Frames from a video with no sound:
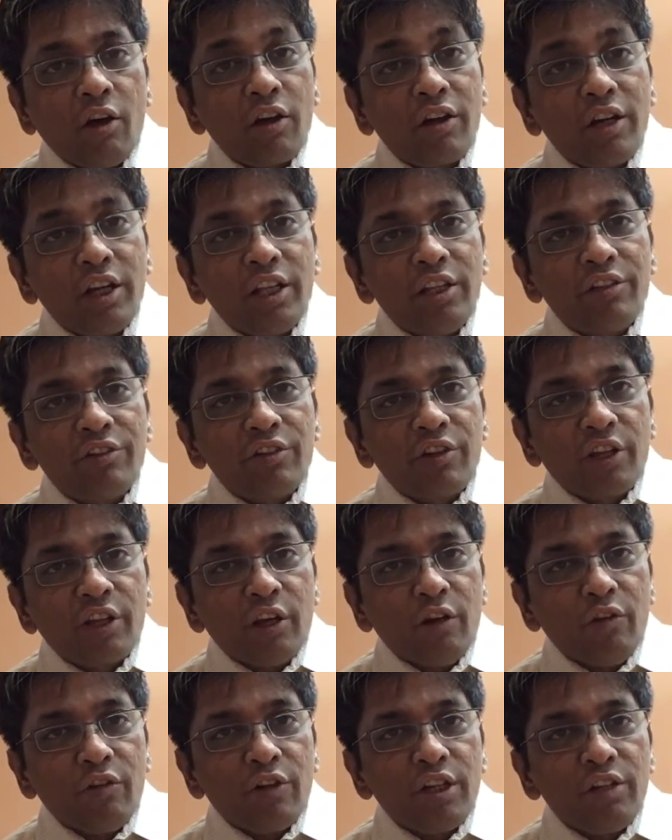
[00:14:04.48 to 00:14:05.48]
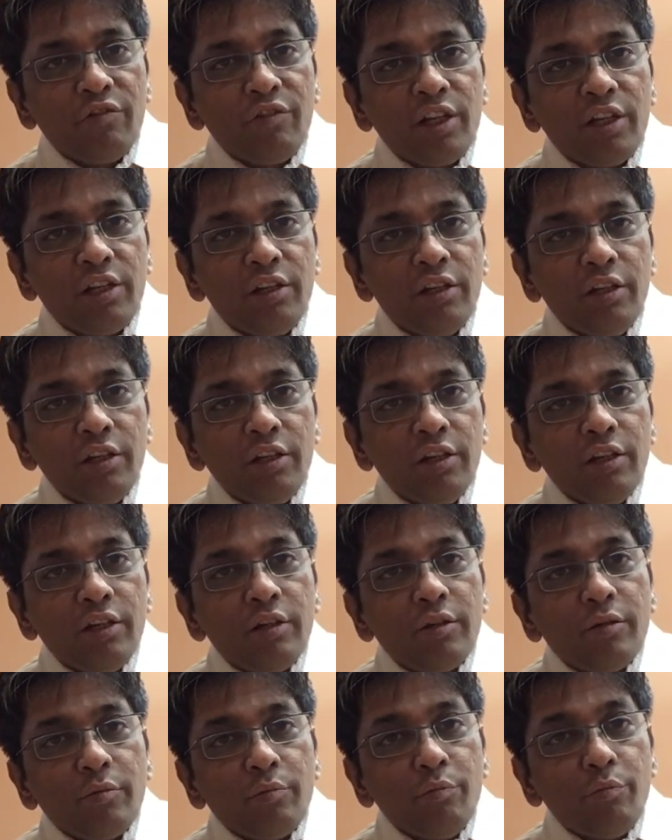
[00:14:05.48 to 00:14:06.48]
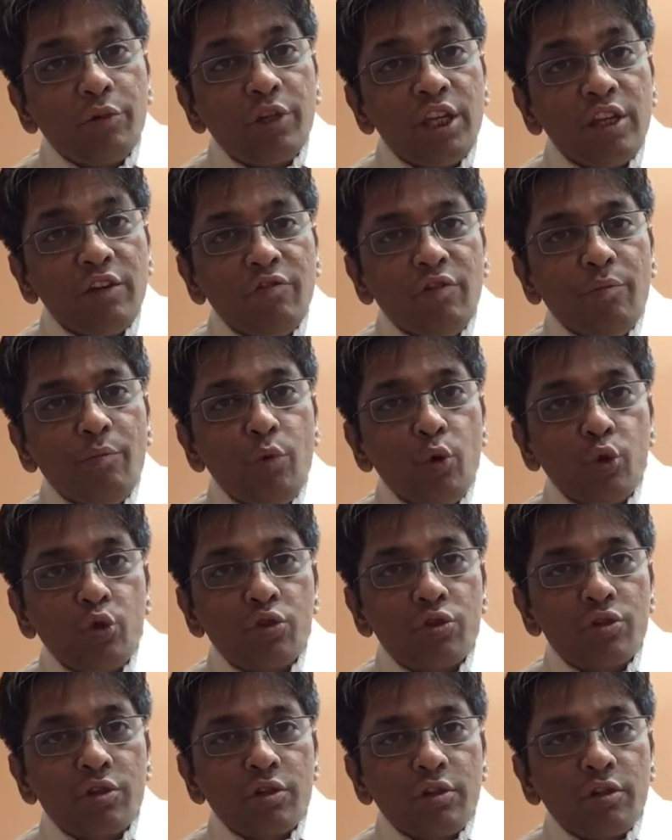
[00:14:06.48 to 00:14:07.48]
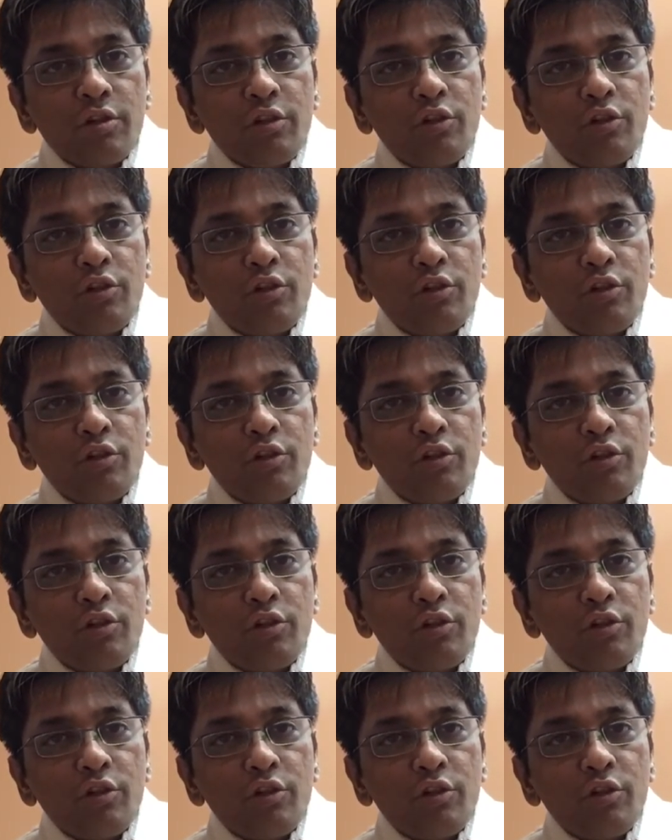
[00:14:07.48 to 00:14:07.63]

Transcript: earnings recovery will give a boost